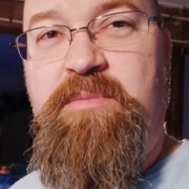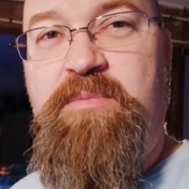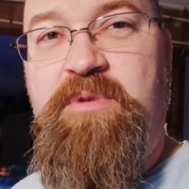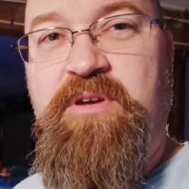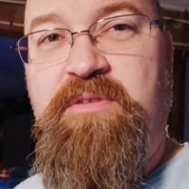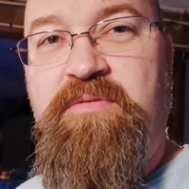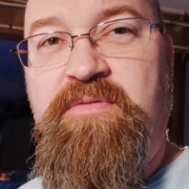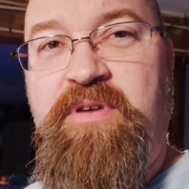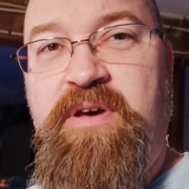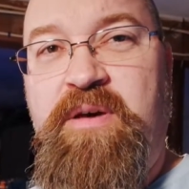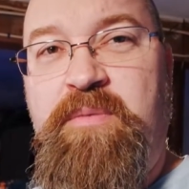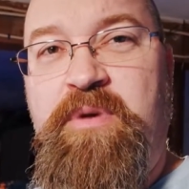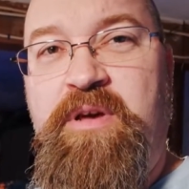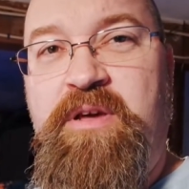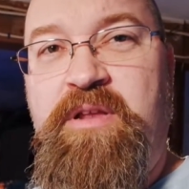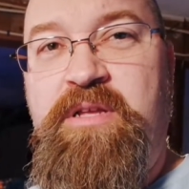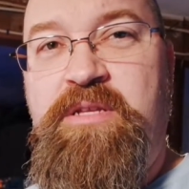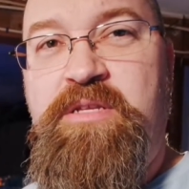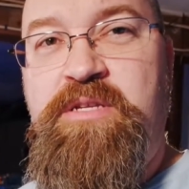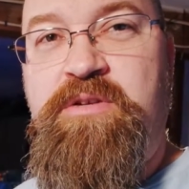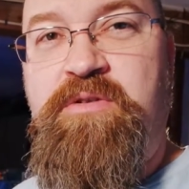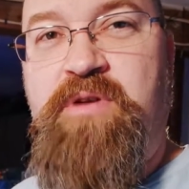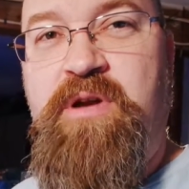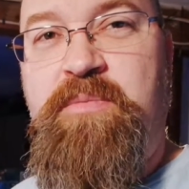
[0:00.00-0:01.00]
You can find me on
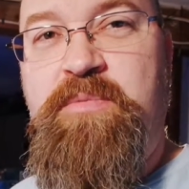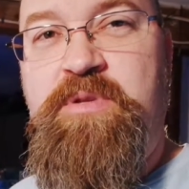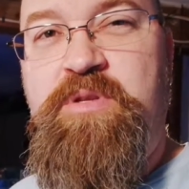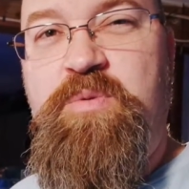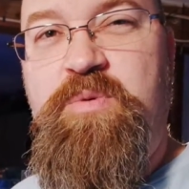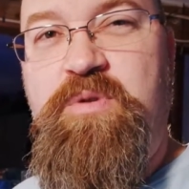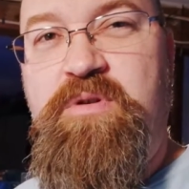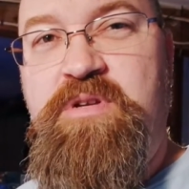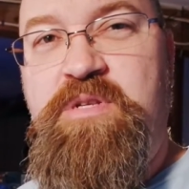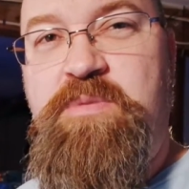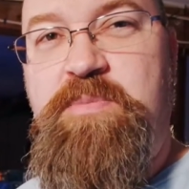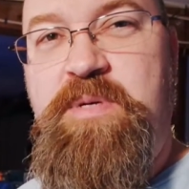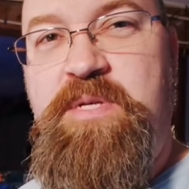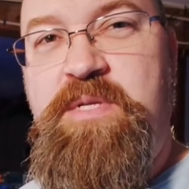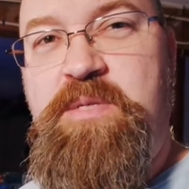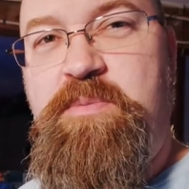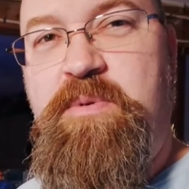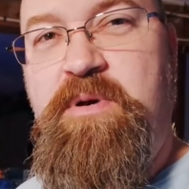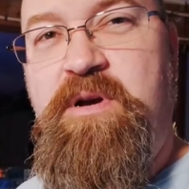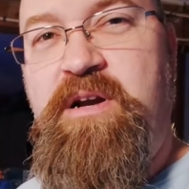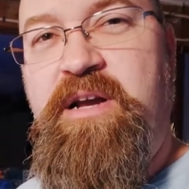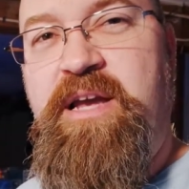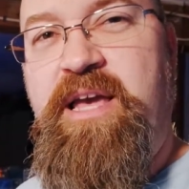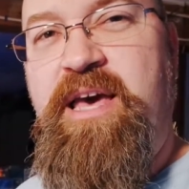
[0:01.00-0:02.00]
Instagram and Twitter as
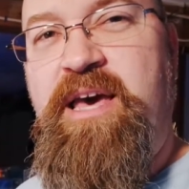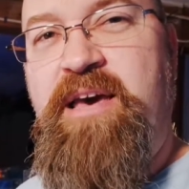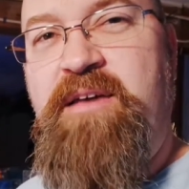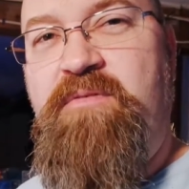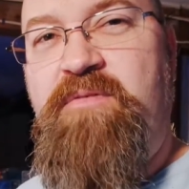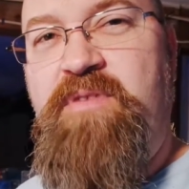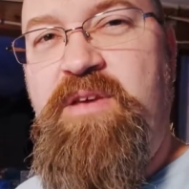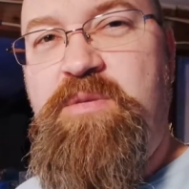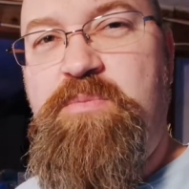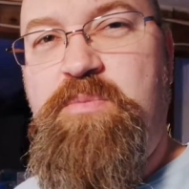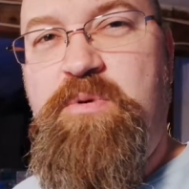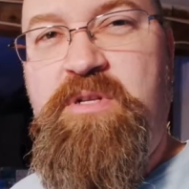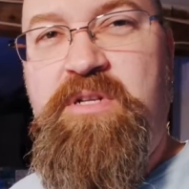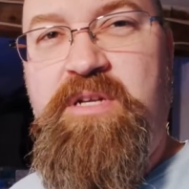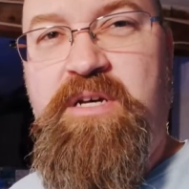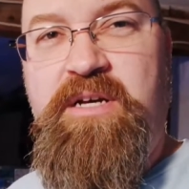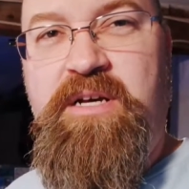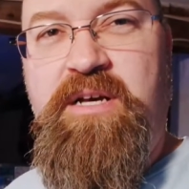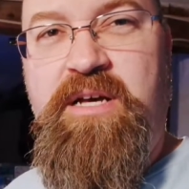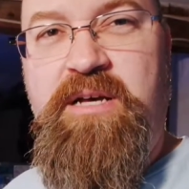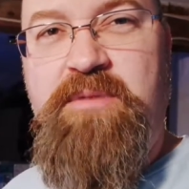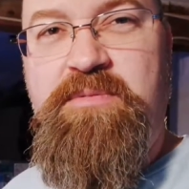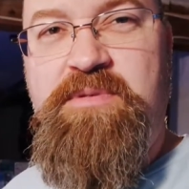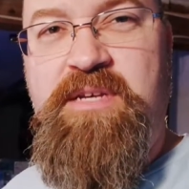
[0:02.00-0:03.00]
benspark, at facebook dot
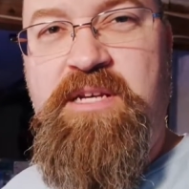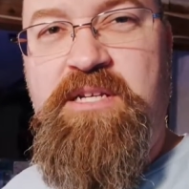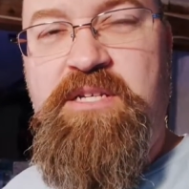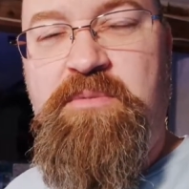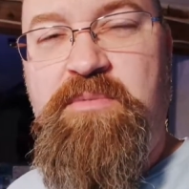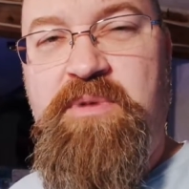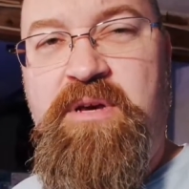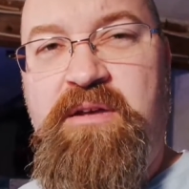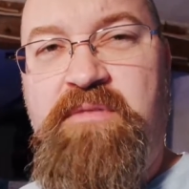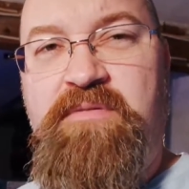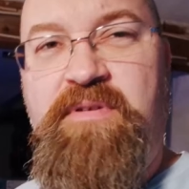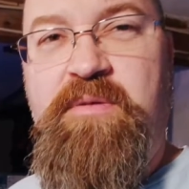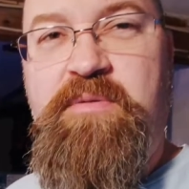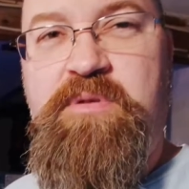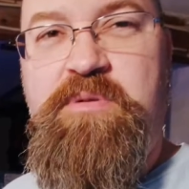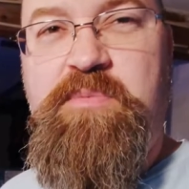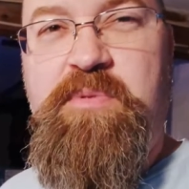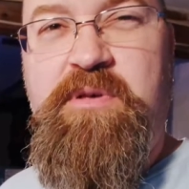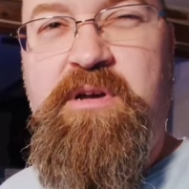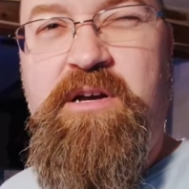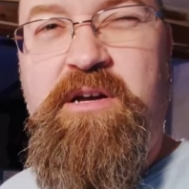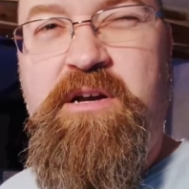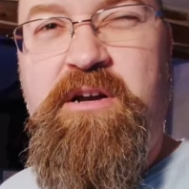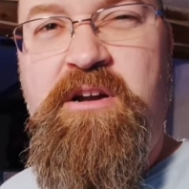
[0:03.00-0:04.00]
com slash I'm not a famous
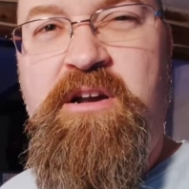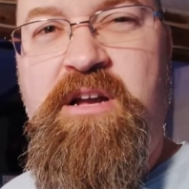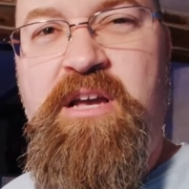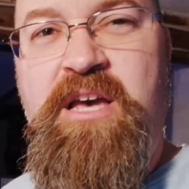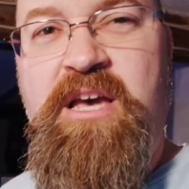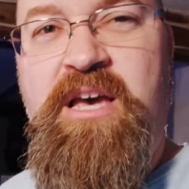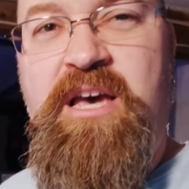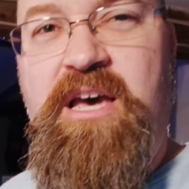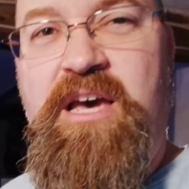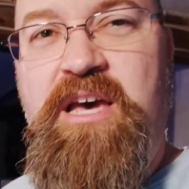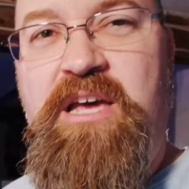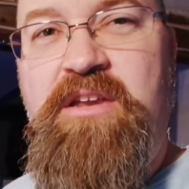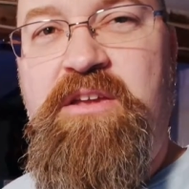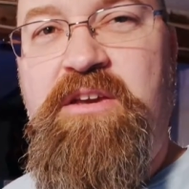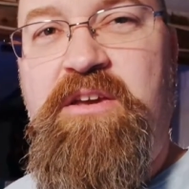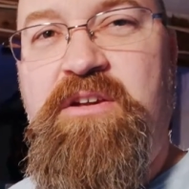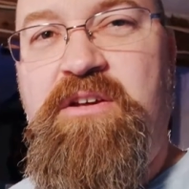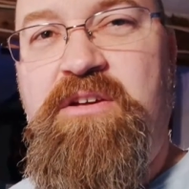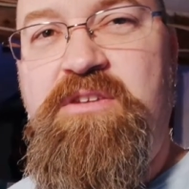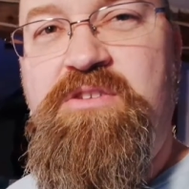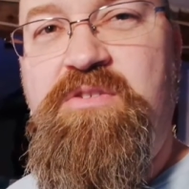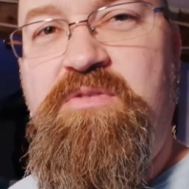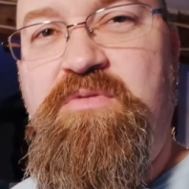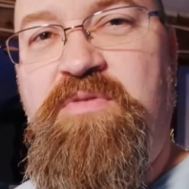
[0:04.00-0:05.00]
blogger, and you can
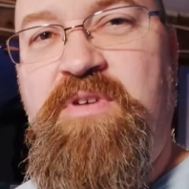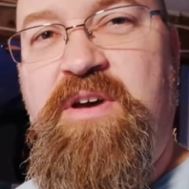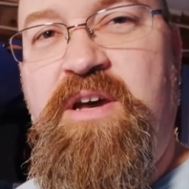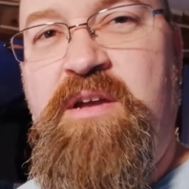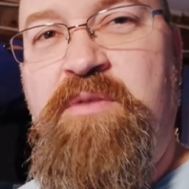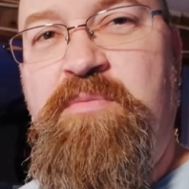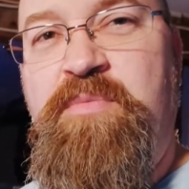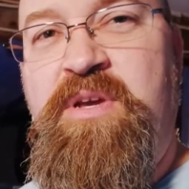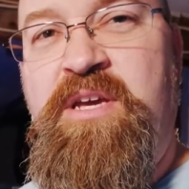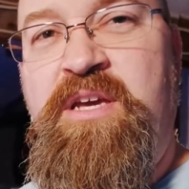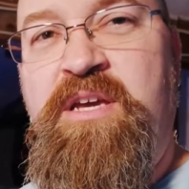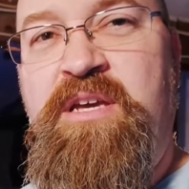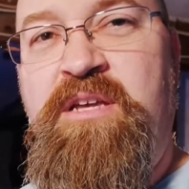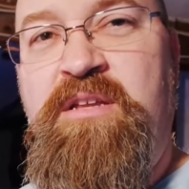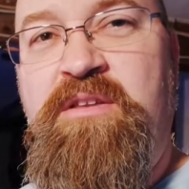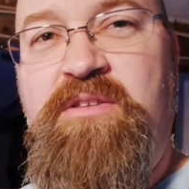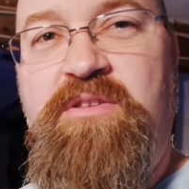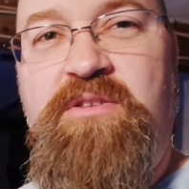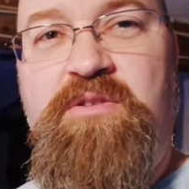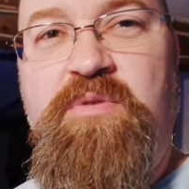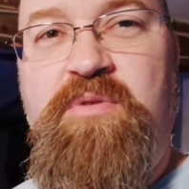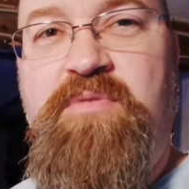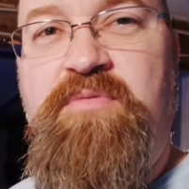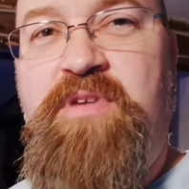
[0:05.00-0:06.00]
also find me
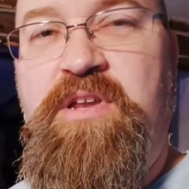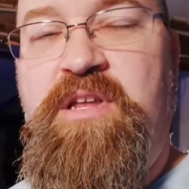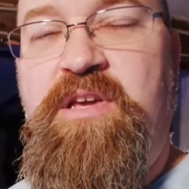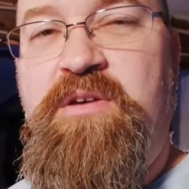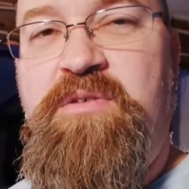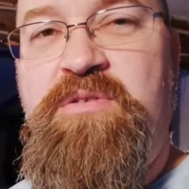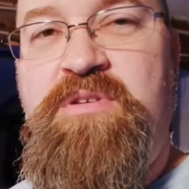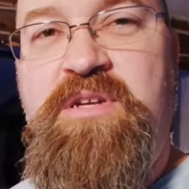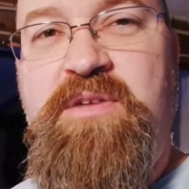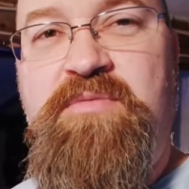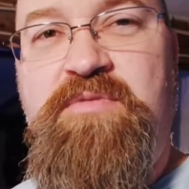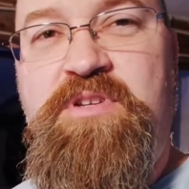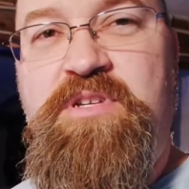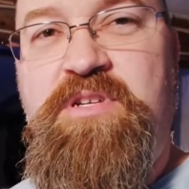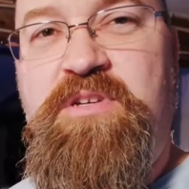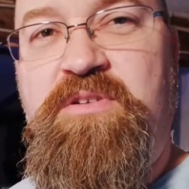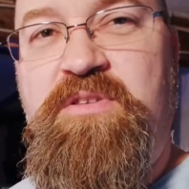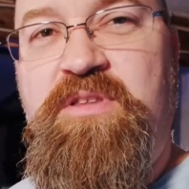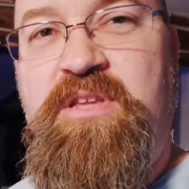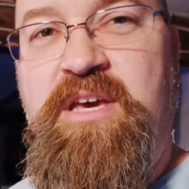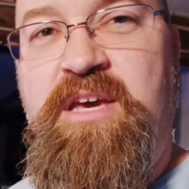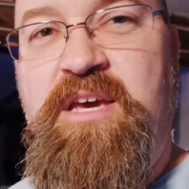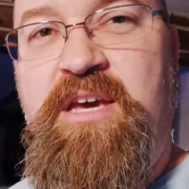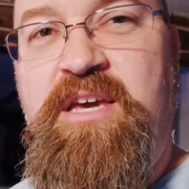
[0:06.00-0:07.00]
doing videos every single
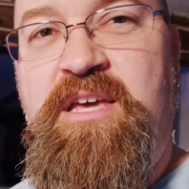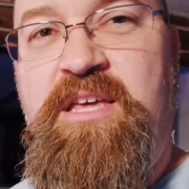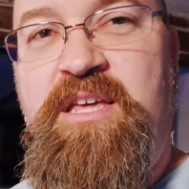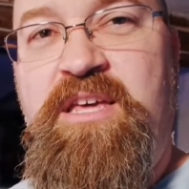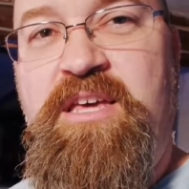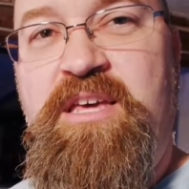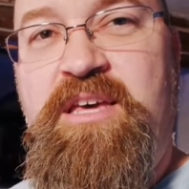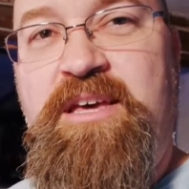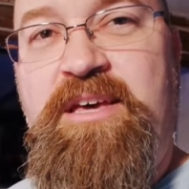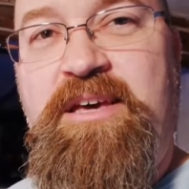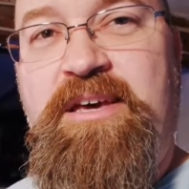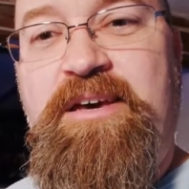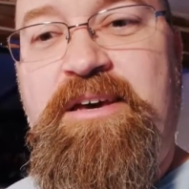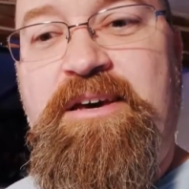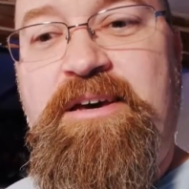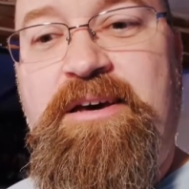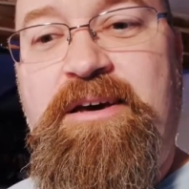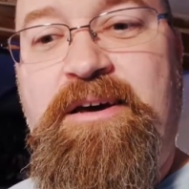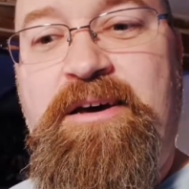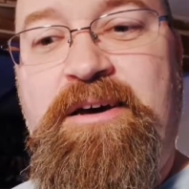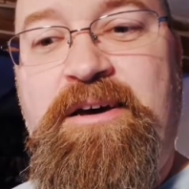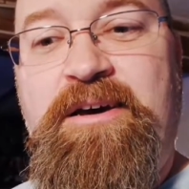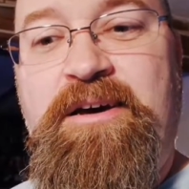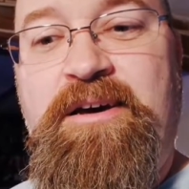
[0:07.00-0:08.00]
day
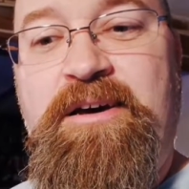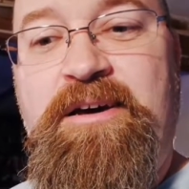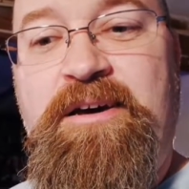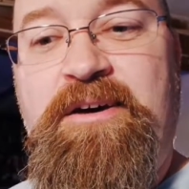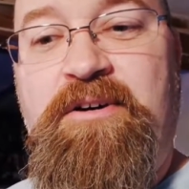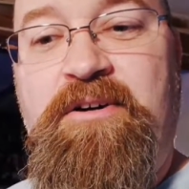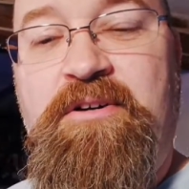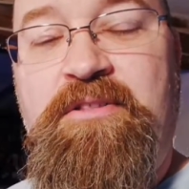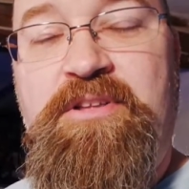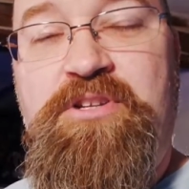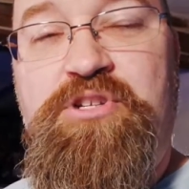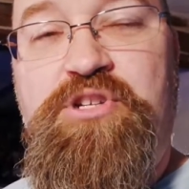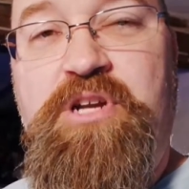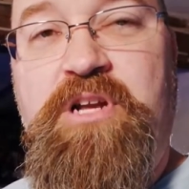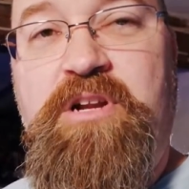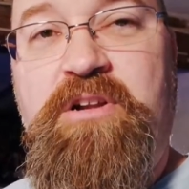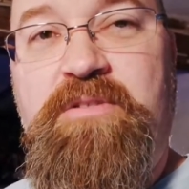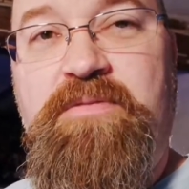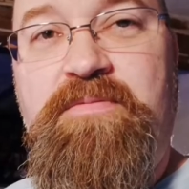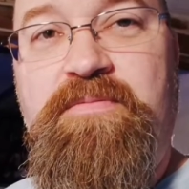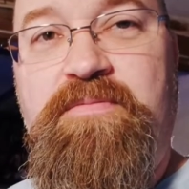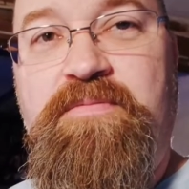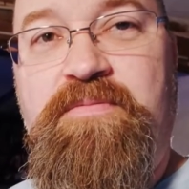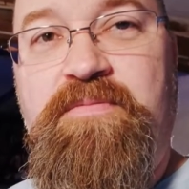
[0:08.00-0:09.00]
uh, on this channel.
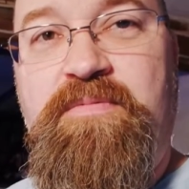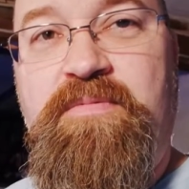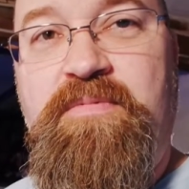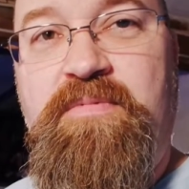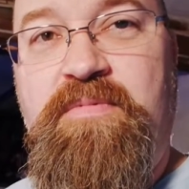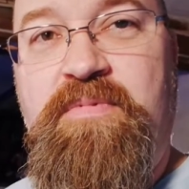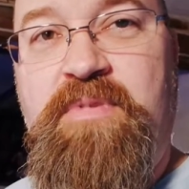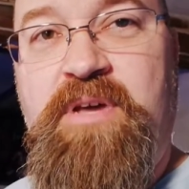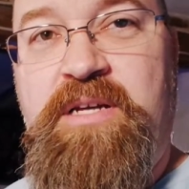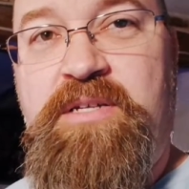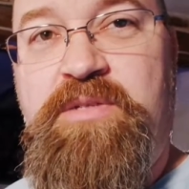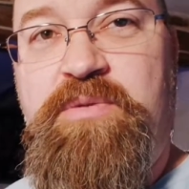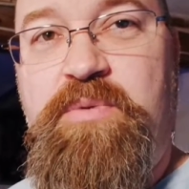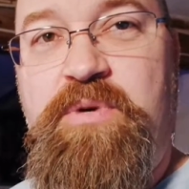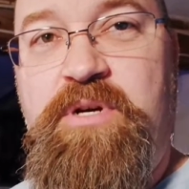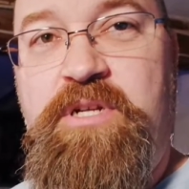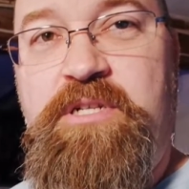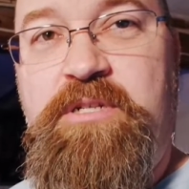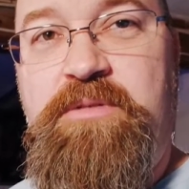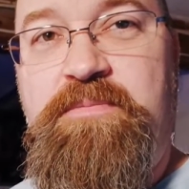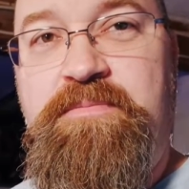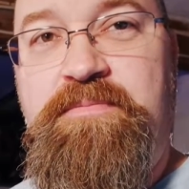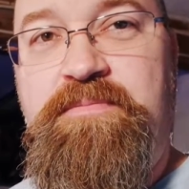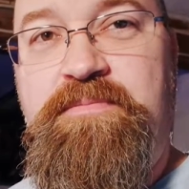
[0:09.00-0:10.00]
Thanks for
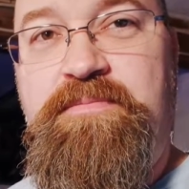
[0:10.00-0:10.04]
watching.